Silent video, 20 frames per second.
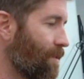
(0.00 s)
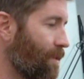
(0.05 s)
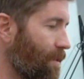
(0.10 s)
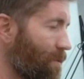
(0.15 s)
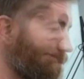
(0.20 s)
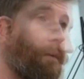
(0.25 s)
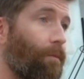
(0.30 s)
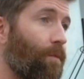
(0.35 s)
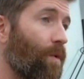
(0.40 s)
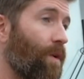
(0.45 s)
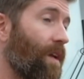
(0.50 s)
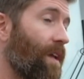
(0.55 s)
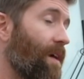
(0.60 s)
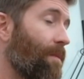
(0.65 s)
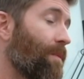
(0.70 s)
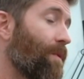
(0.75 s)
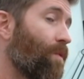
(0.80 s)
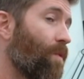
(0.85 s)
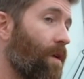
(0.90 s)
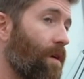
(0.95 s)
So. Um, well,
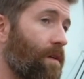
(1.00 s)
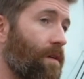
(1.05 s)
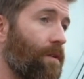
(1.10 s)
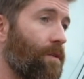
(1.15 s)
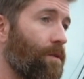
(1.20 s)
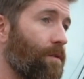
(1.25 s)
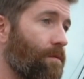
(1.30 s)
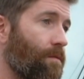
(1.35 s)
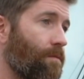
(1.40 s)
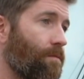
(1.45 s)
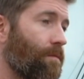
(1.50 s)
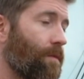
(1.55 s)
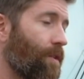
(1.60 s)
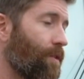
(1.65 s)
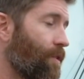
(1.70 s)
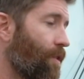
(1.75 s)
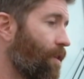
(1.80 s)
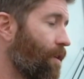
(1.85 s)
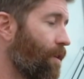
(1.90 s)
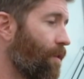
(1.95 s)
I've been working on
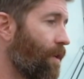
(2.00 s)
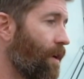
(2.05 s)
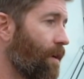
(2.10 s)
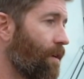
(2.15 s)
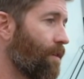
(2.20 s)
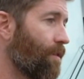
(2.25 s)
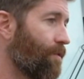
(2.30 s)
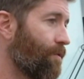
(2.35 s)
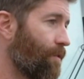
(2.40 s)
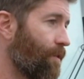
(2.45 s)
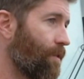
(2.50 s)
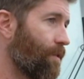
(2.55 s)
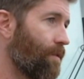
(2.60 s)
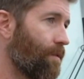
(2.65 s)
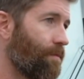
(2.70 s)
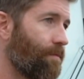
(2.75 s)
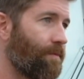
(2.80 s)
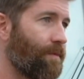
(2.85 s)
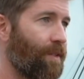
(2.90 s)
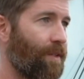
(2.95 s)
this current record for
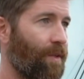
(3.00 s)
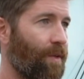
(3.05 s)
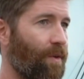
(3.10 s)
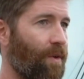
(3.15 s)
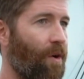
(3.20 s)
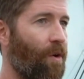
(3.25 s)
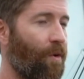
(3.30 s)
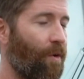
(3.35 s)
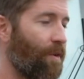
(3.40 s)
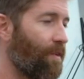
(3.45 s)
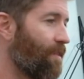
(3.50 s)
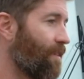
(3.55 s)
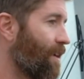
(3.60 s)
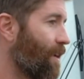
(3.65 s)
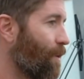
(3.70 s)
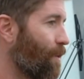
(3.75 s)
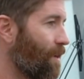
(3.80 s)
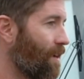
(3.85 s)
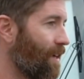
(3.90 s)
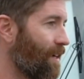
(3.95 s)
you know longer than
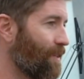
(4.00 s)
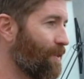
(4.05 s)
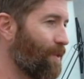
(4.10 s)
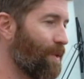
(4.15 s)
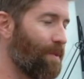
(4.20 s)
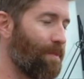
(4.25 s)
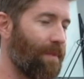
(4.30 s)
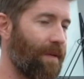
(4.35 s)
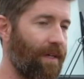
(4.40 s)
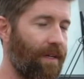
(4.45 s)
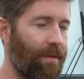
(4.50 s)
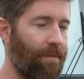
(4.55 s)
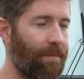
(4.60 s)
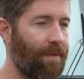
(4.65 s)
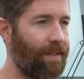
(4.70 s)
I would like to admit,